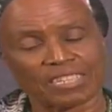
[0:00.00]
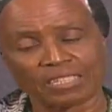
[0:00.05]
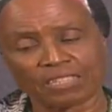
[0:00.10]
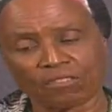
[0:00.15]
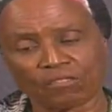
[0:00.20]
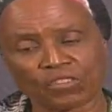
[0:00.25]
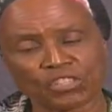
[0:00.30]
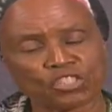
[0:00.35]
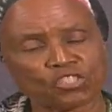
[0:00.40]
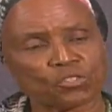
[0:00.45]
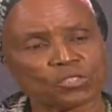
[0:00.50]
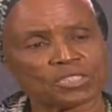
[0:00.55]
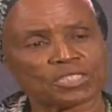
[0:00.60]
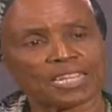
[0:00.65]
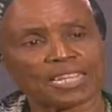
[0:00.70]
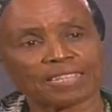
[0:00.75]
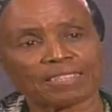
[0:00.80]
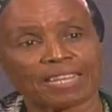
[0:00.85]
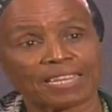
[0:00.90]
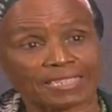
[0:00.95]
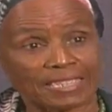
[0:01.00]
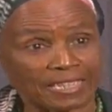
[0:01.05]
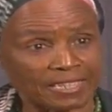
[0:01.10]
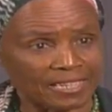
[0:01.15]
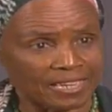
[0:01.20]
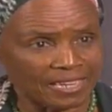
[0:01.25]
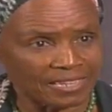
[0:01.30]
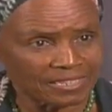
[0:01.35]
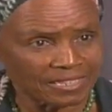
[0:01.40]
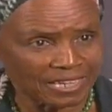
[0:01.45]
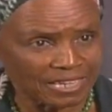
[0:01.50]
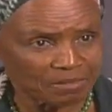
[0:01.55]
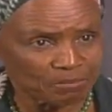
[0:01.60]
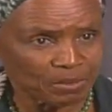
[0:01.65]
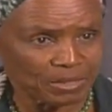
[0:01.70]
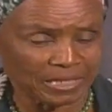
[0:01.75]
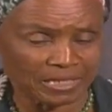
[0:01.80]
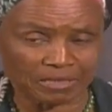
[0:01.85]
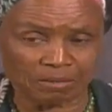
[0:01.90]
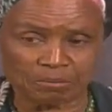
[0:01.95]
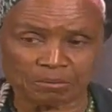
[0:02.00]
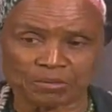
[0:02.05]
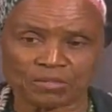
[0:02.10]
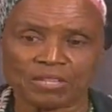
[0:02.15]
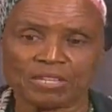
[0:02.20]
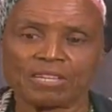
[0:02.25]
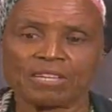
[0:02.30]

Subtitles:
individuals like that, again, can be helped.